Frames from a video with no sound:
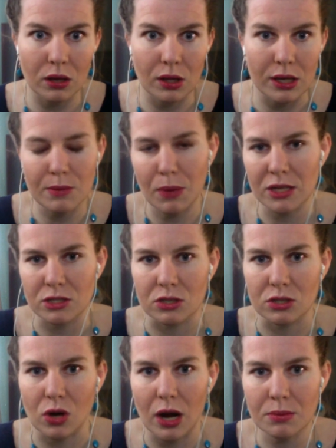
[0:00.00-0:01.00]
he might
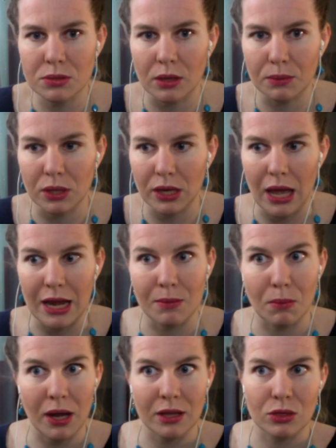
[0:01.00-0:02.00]
prescribe something and
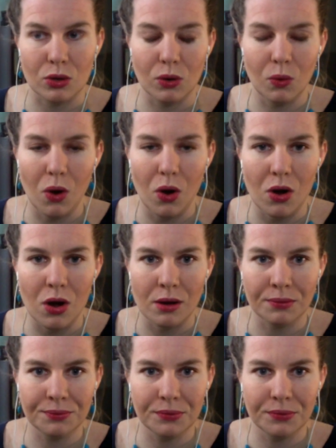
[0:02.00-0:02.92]
it might throw off